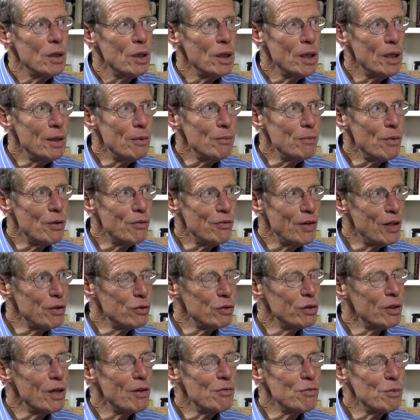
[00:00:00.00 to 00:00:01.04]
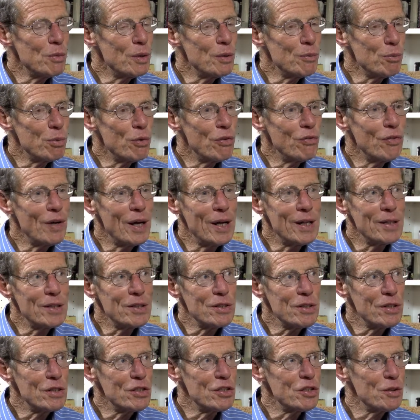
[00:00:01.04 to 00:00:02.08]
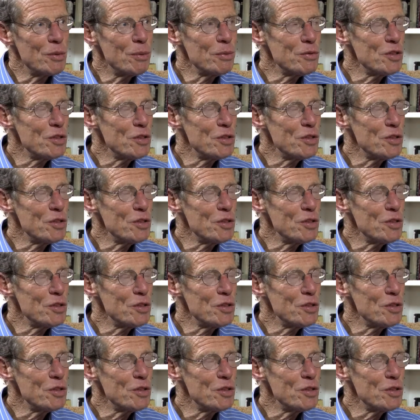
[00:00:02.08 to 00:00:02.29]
um, the federal government provides the su